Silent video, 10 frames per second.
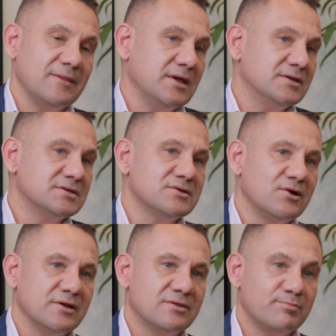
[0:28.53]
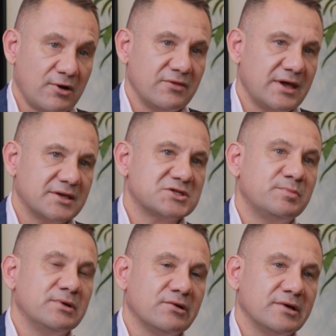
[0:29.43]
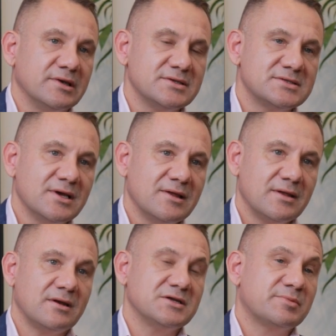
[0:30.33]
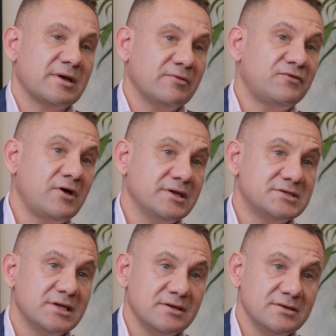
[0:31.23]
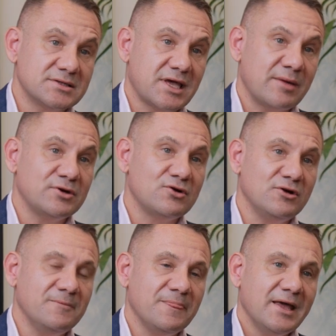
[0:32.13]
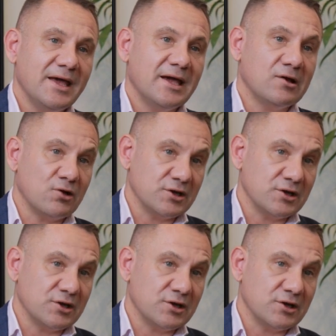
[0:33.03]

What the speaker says: and then decided by that experience that I'd like to become a flight attendant, cabin crew, and